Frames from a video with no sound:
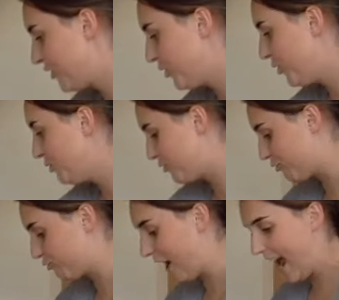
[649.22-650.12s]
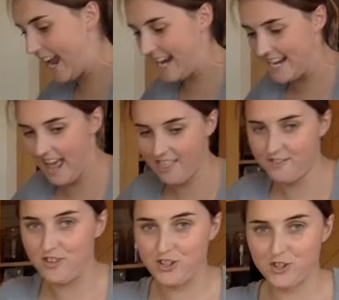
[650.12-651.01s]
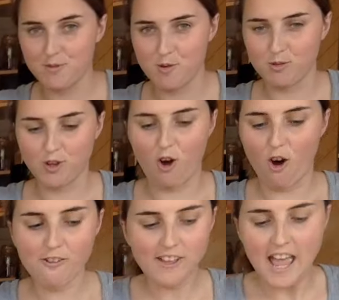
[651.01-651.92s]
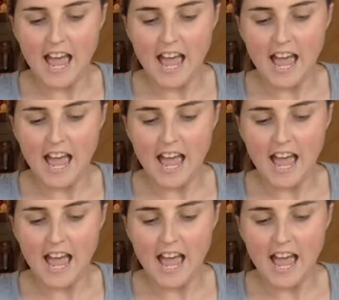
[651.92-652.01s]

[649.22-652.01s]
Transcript: to drain the vegetables off.